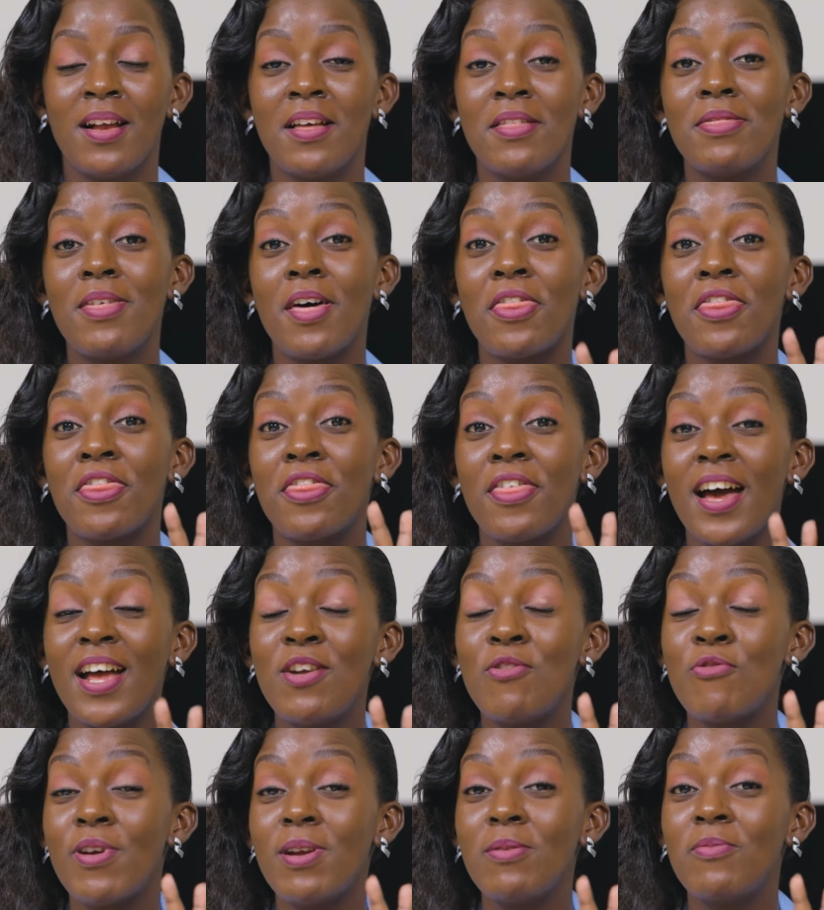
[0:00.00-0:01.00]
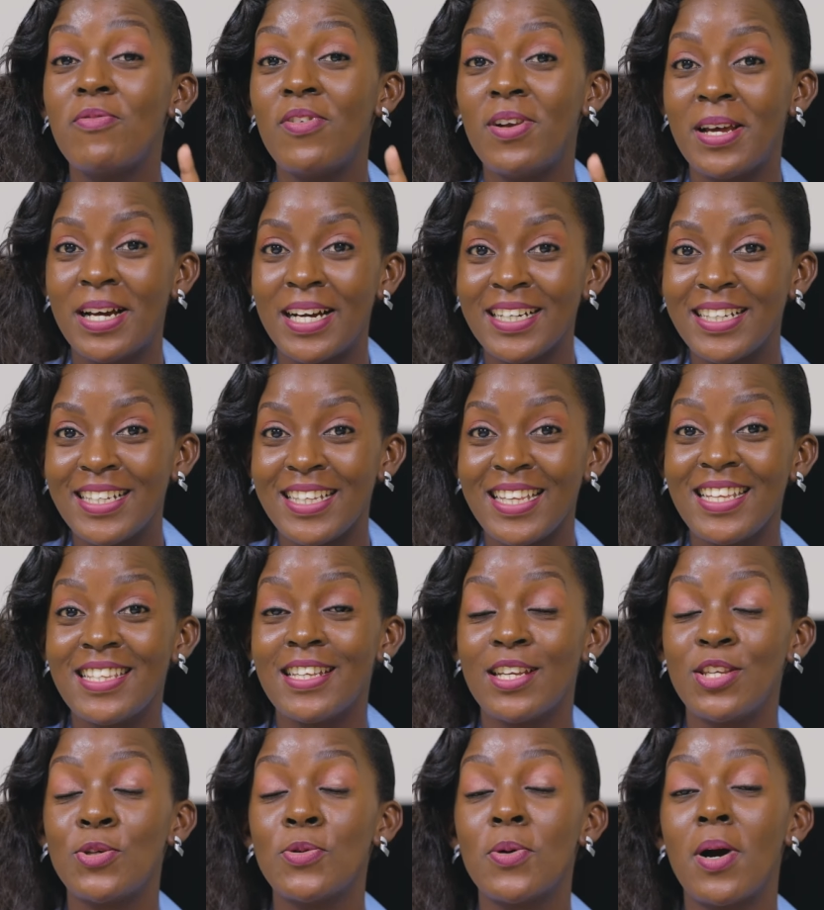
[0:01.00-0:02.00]
The third red flag is
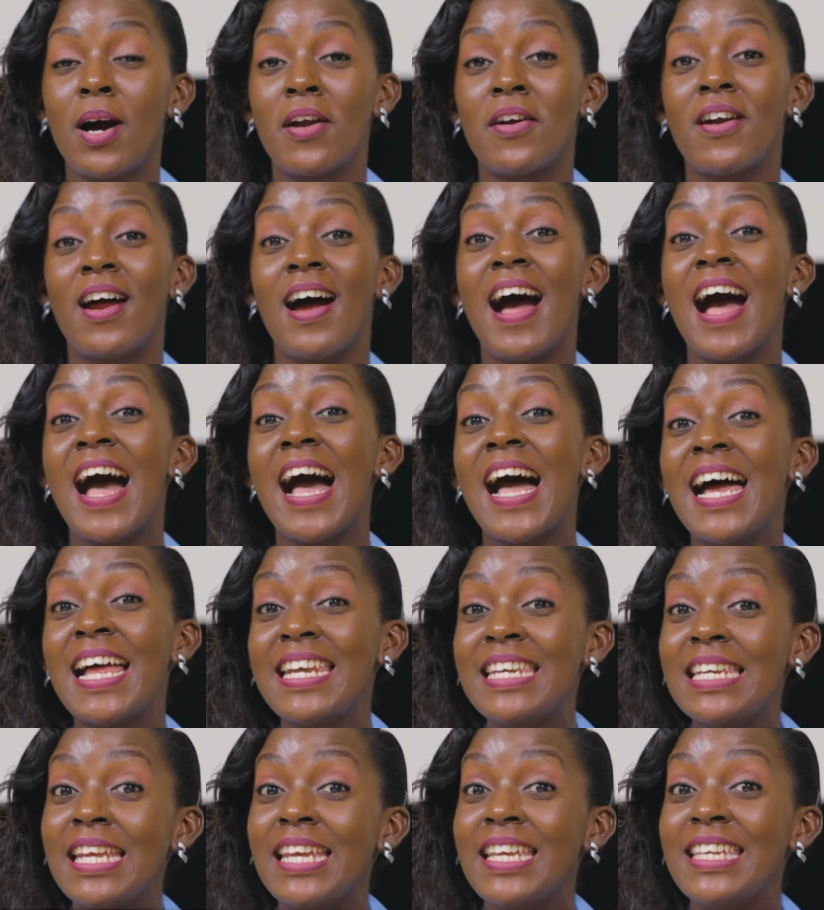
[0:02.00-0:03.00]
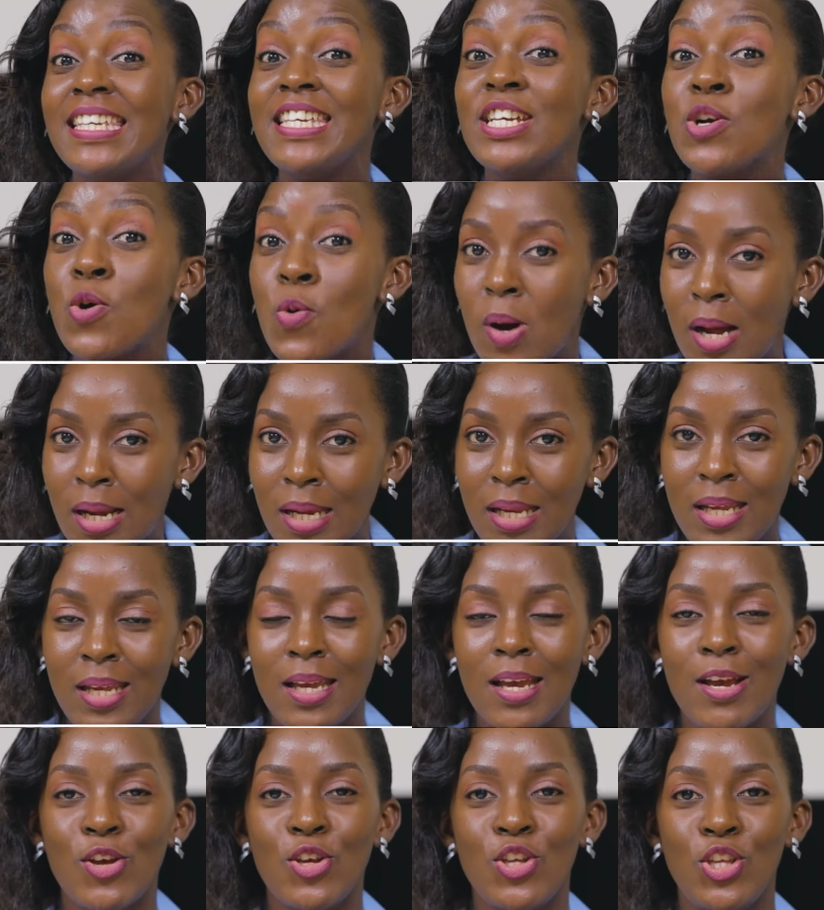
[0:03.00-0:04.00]
that you are unequally
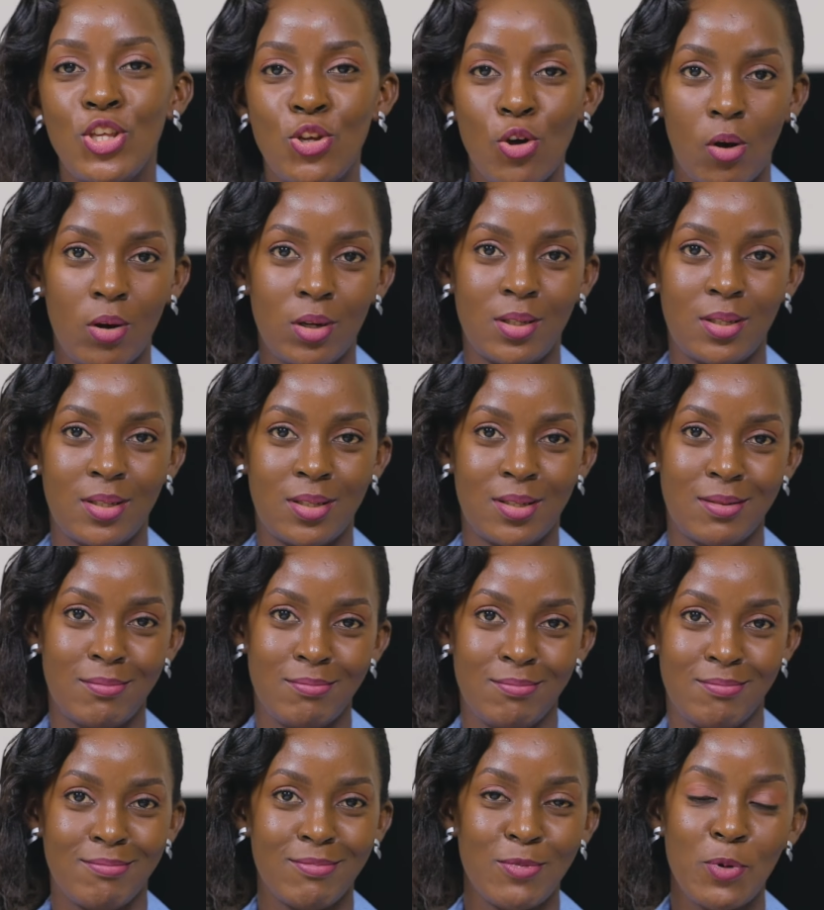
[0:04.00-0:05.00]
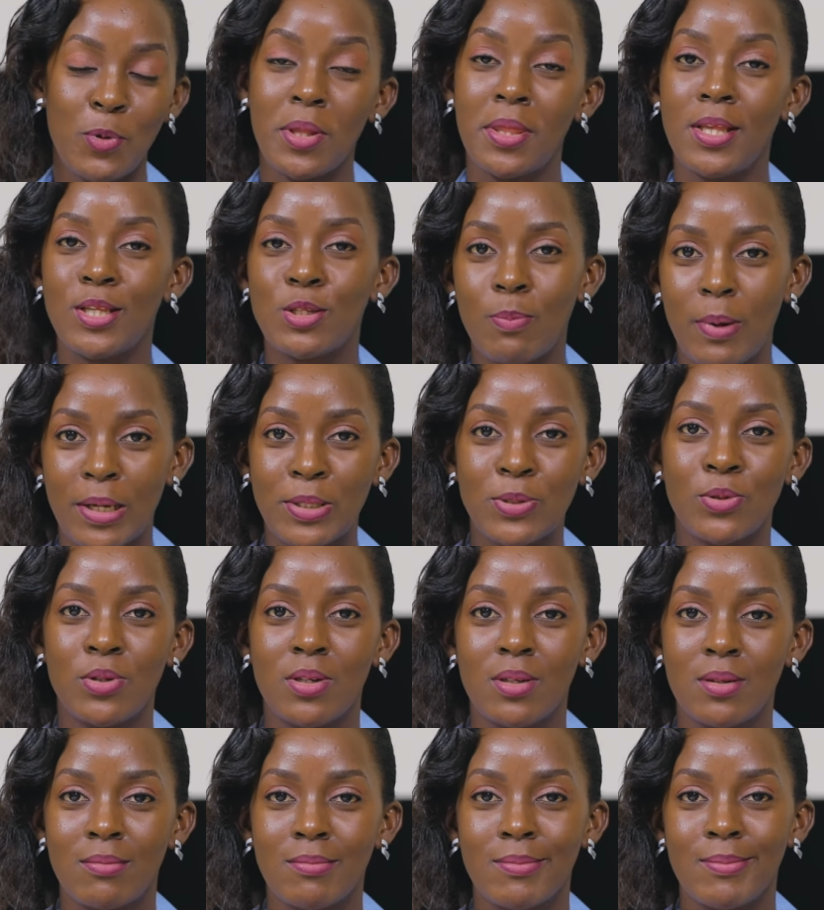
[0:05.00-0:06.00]
yoked with this
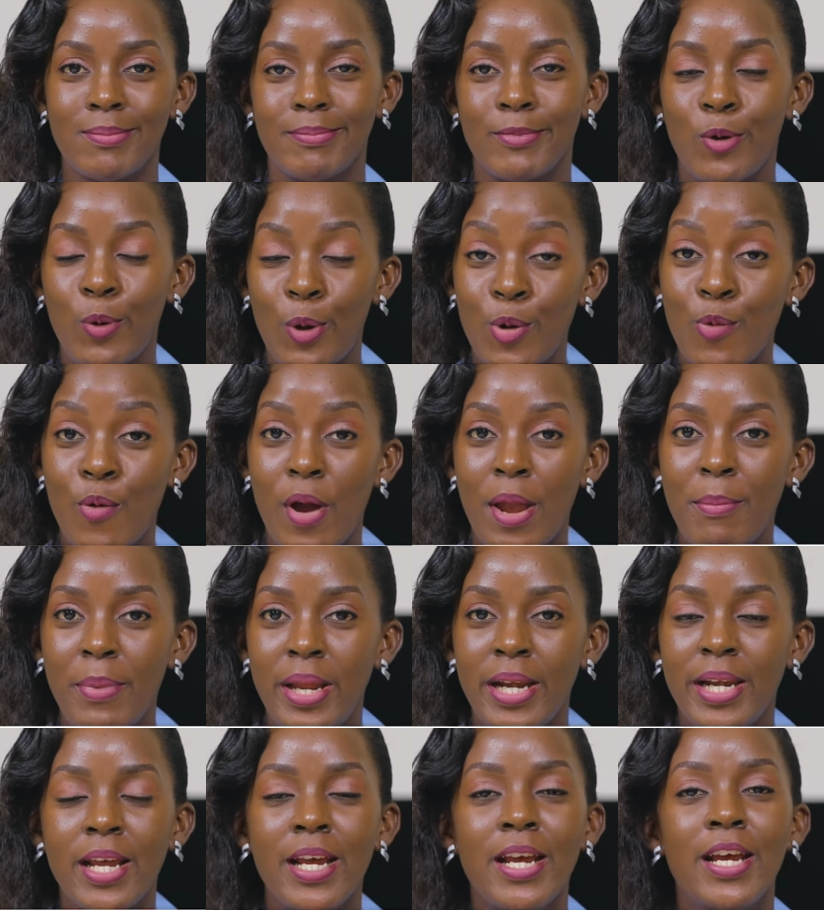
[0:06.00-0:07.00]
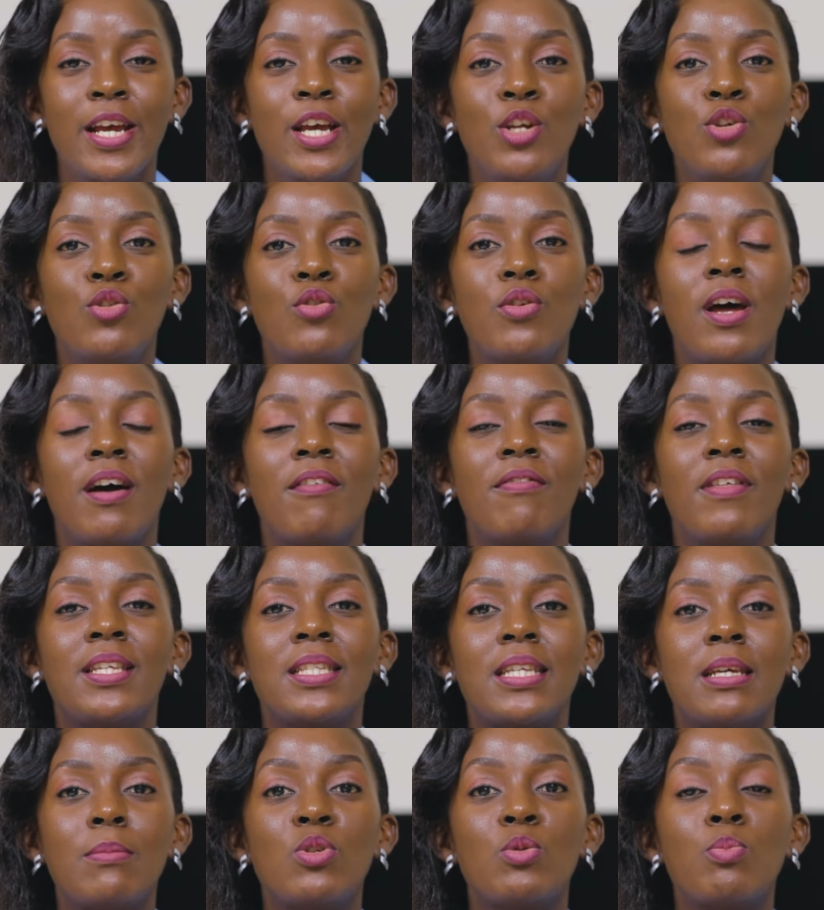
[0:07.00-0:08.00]
person. What do I mean? You don't have the
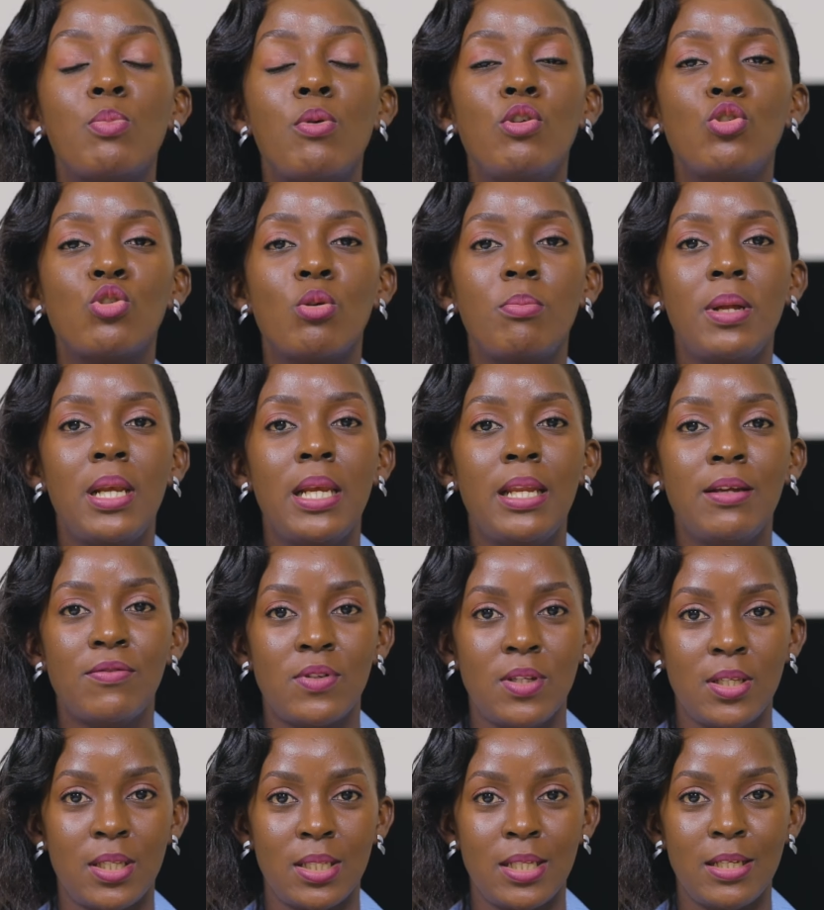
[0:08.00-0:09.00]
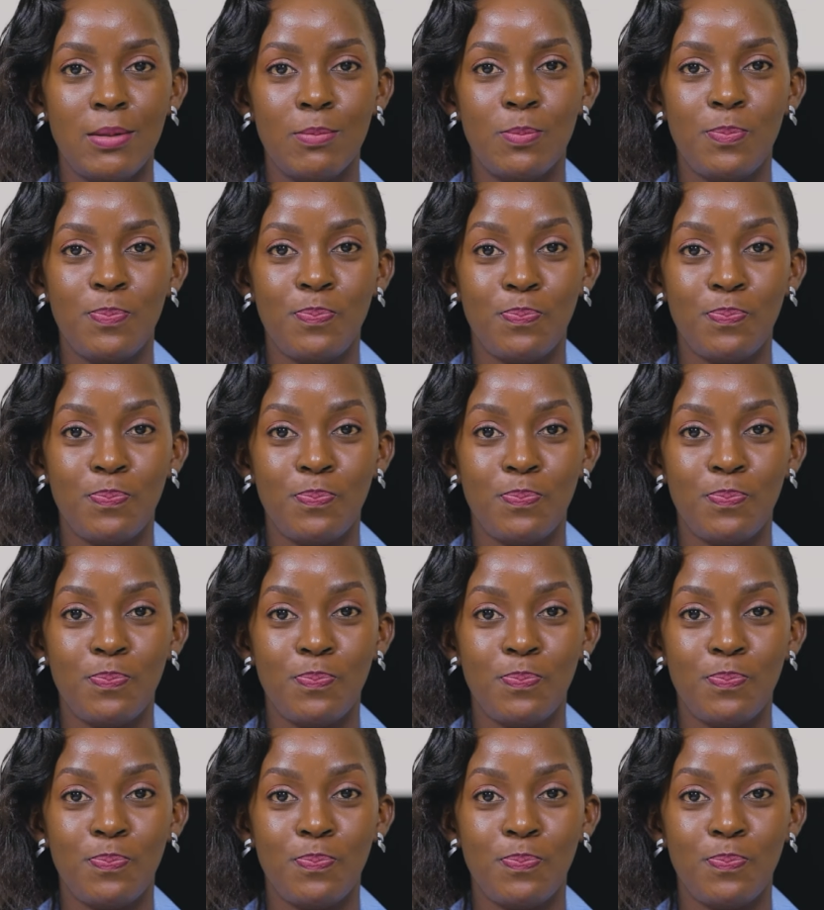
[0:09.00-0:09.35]
same spiritual belief system.